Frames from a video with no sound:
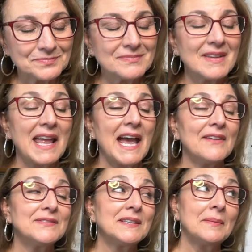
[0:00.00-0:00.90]
they
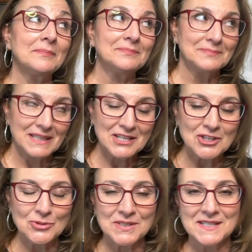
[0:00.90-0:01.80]
have some
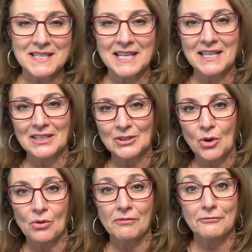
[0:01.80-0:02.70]
interesting
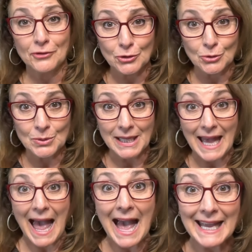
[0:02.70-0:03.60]
local food.
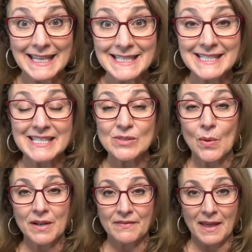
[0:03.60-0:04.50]
Haggis is
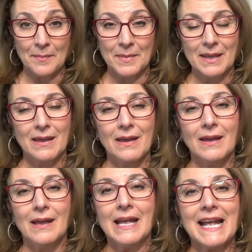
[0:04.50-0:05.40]
one of them.
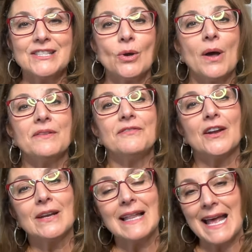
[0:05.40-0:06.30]
And so on the
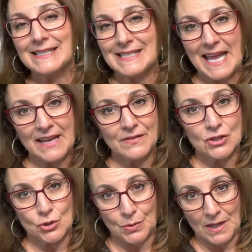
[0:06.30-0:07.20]
very last day of the
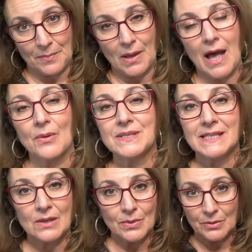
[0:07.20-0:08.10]
trip,
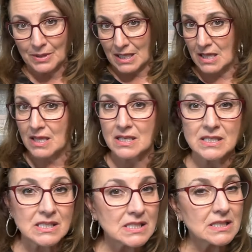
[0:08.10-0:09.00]
we were in
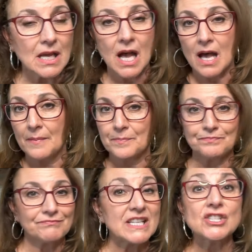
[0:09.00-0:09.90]
this
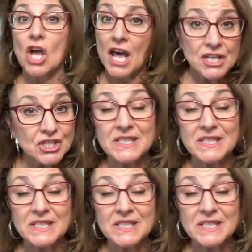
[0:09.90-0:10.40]
Scottish